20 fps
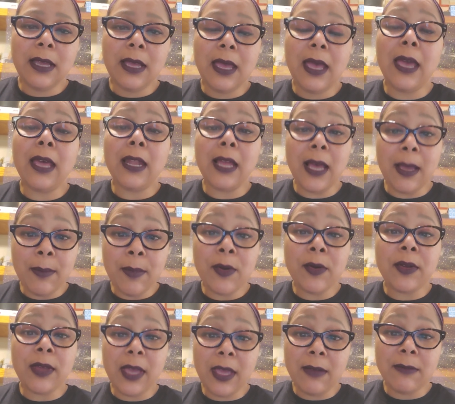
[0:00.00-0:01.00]
And I'm
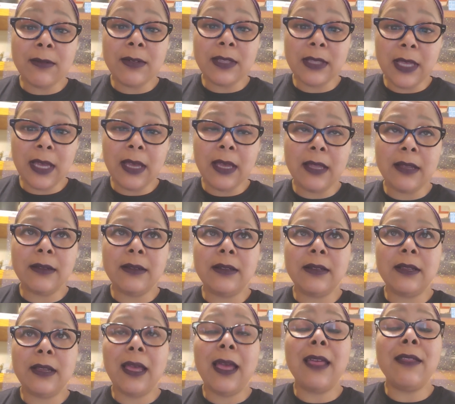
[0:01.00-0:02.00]
okay with that.
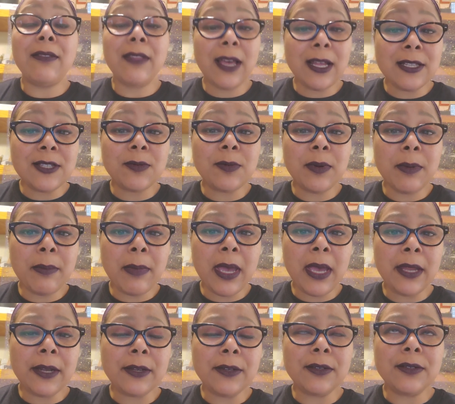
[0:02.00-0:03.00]
And that's what
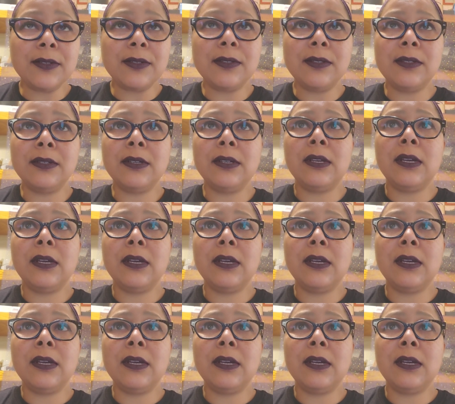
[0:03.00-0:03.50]
matters.